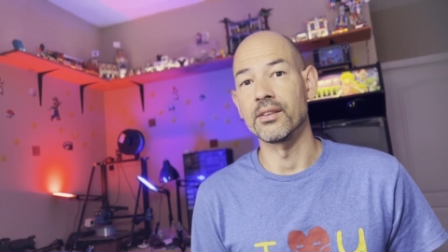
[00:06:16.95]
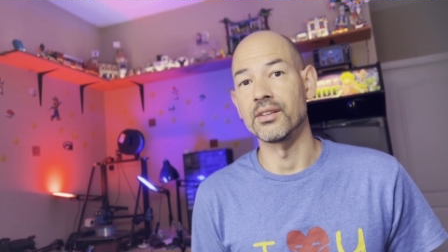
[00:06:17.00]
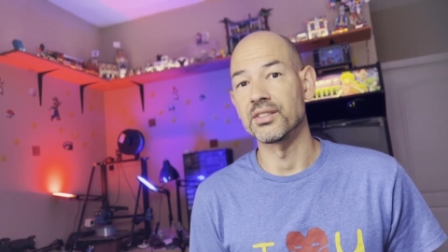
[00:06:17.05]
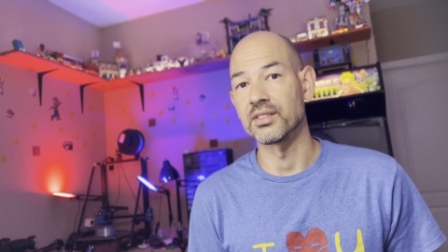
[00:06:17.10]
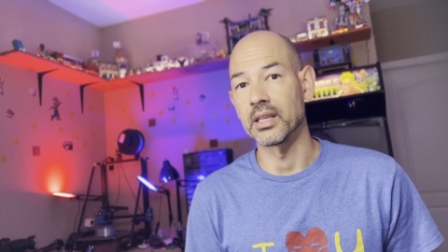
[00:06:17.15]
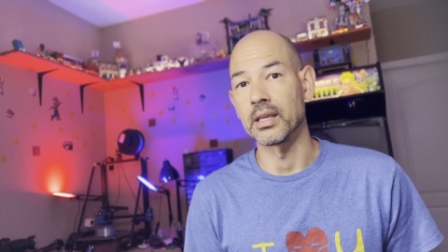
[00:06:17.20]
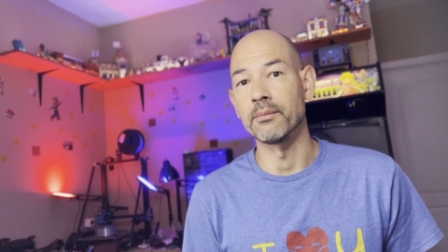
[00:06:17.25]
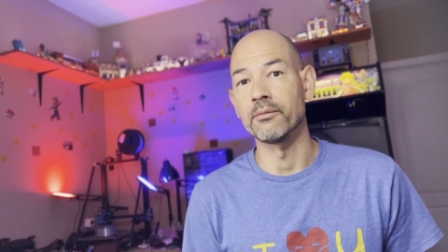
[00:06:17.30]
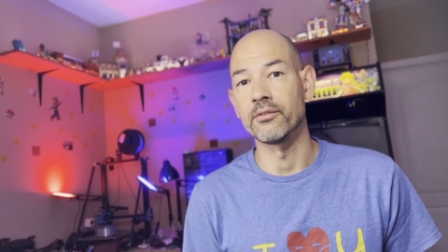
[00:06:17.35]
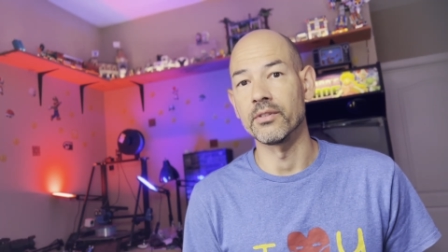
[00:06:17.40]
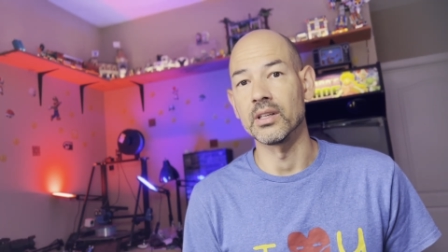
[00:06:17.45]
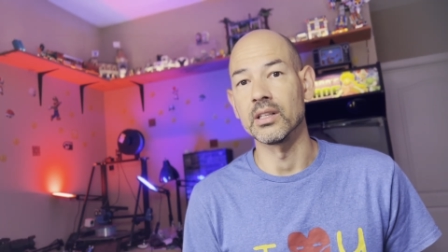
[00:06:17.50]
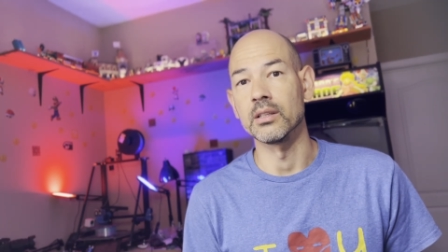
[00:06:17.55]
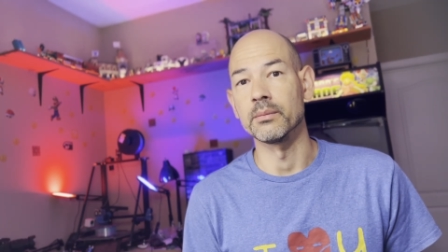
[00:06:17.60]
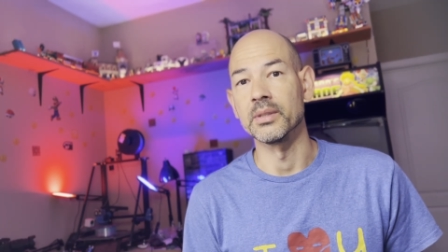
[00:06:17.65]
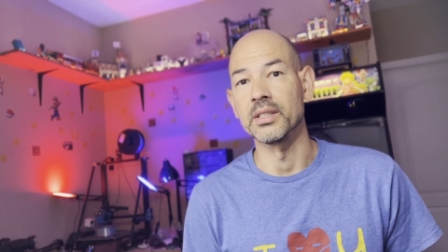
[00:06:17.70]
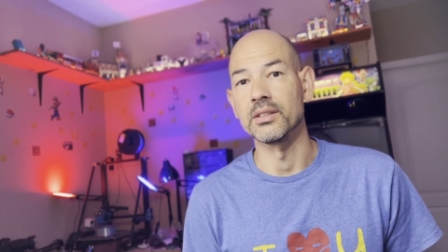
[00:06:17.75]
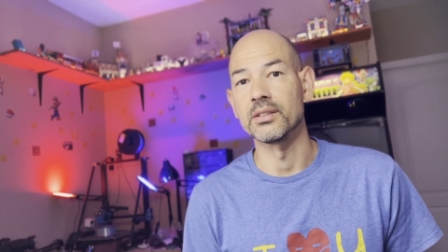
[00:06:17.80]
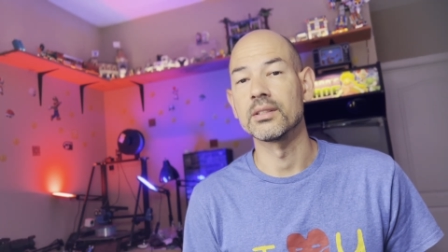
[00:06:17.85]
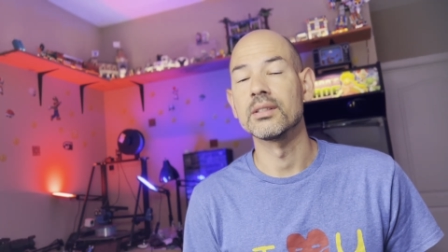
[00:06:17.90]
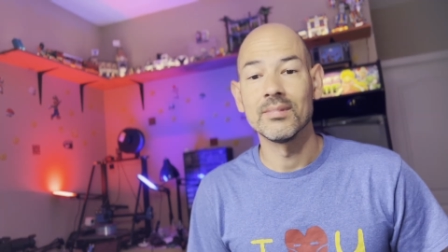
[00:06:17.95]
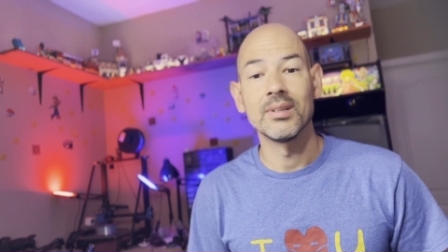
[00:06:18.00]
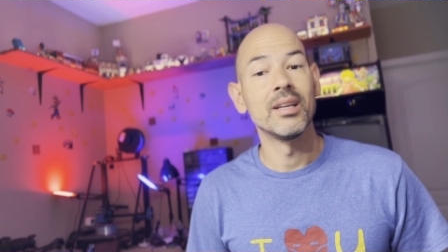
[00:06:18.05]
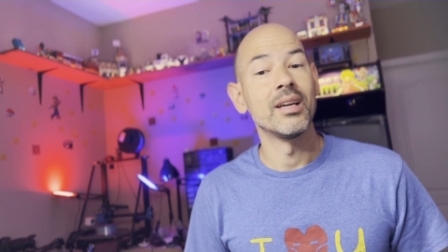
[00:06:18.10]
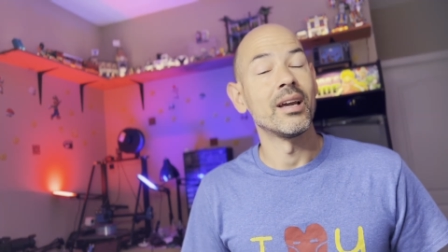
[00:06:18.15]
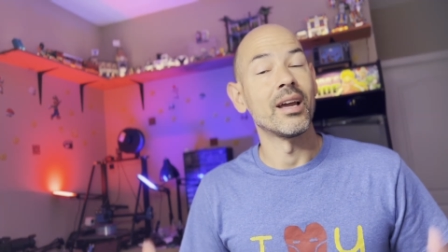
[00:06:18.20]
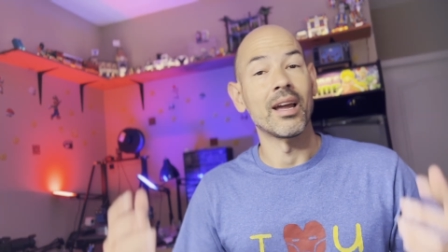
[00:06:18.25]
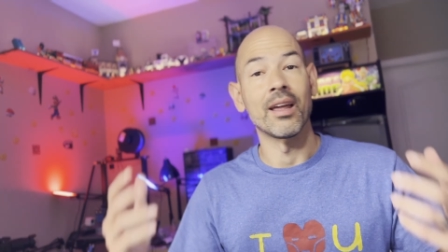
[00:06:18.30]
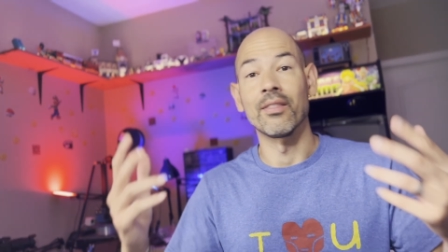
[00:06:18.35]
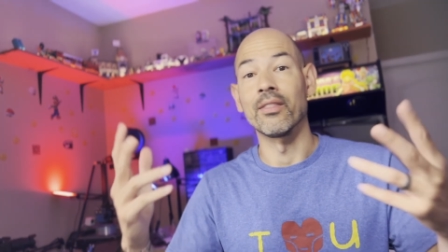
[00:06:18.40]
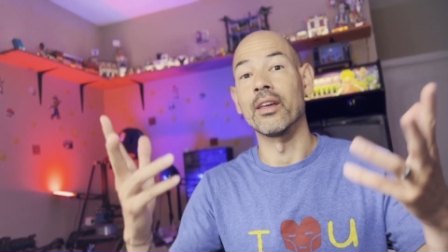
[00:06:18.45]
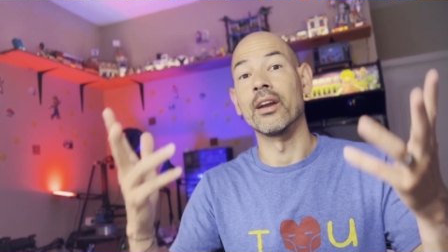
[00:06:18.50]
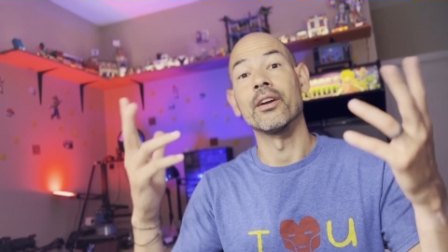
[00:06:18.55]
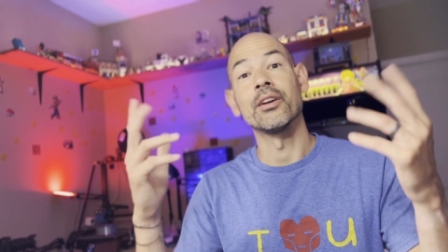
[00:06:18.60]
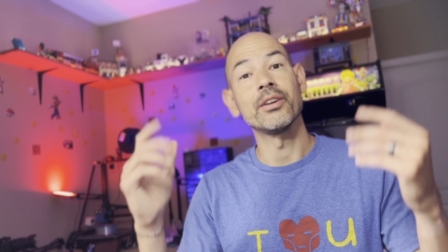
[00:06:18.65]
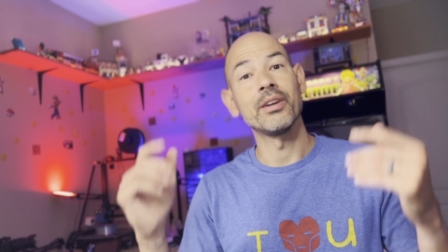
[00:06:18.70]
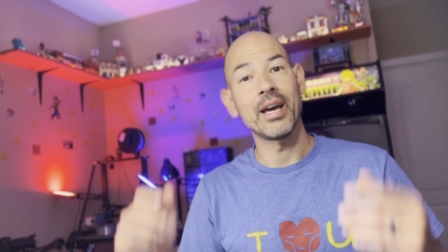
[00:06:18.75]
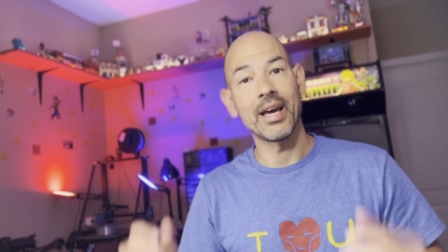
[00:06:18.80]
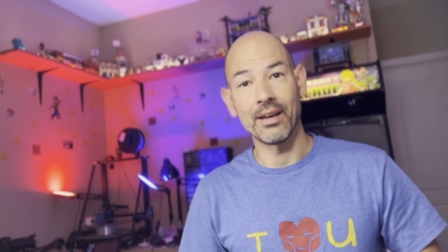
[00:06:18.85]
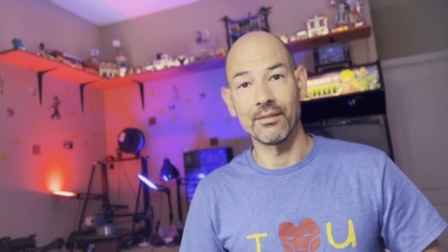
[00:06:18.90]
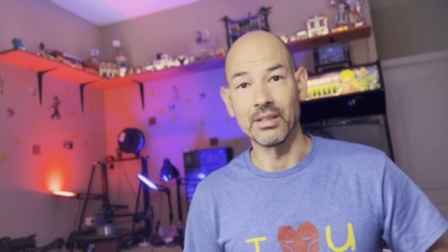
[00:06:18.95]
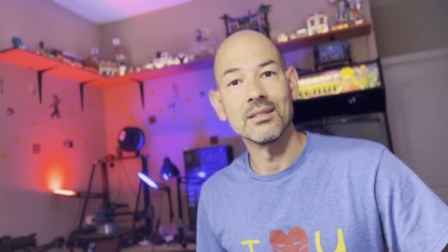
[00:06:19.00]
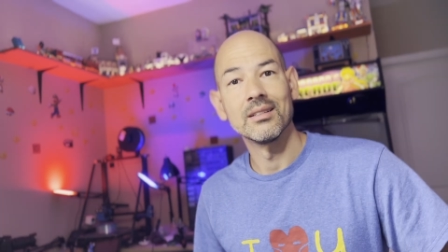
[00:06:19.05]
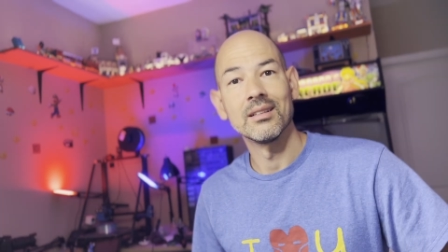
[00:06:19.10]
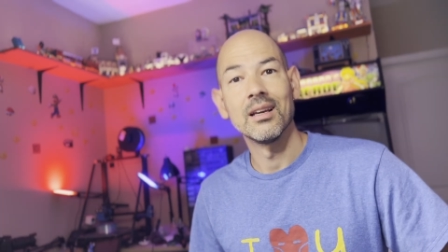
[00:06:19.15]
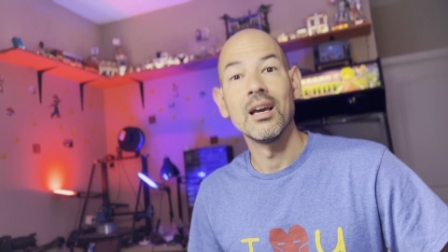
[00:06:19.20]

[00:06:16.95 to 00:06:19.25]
same filament. And there you have it.